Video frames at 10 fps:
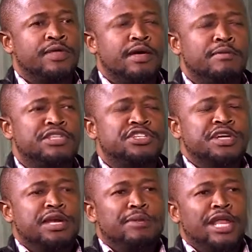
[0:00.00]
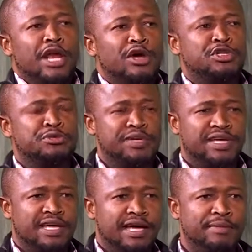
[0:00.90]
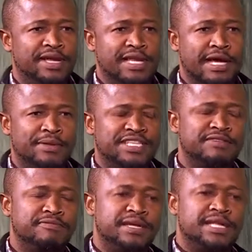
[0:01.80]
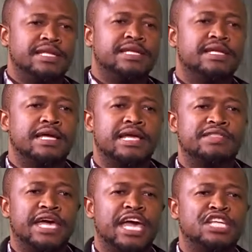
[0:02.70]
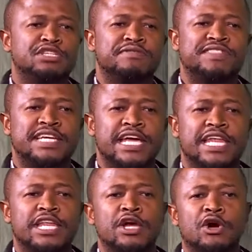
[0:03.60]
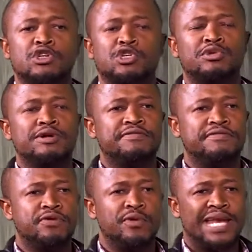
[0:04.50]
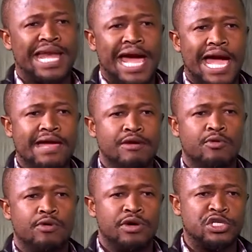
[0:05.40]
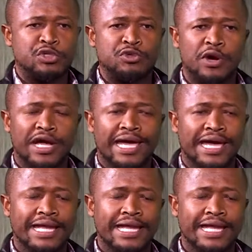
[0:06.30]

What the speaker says: My children mean a lot to me. I must have been at the age of 10 or 12 when I was walking,